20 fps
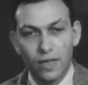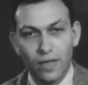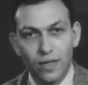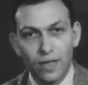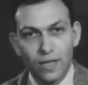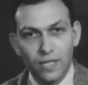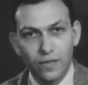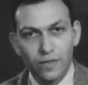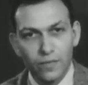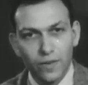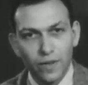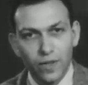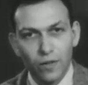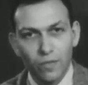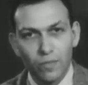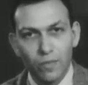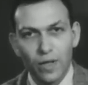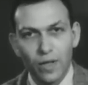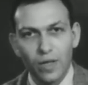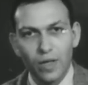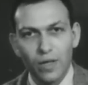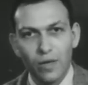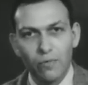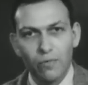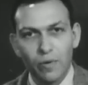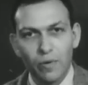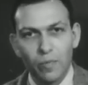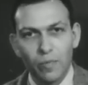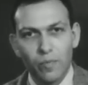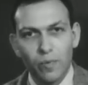In this film,
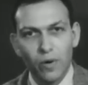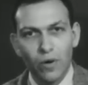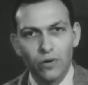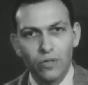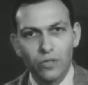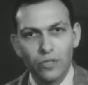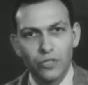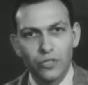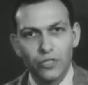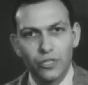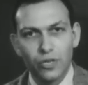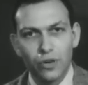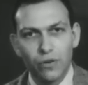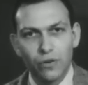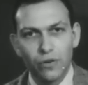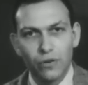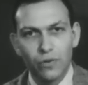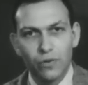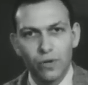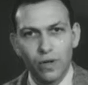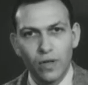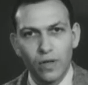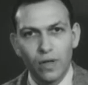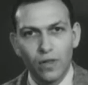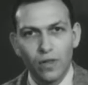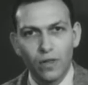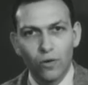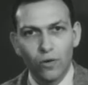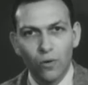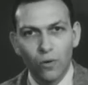we propose to show you
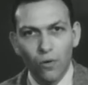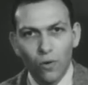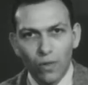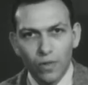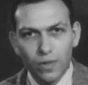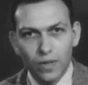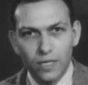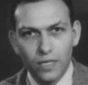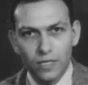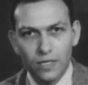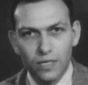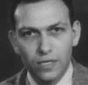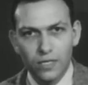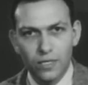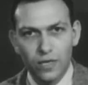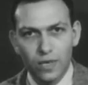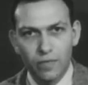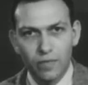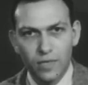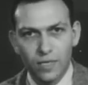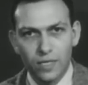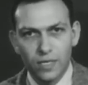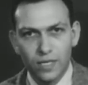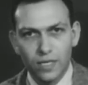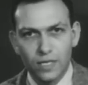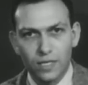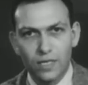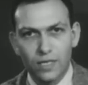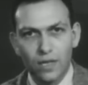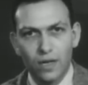that all these
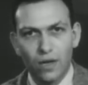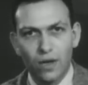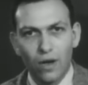disturbances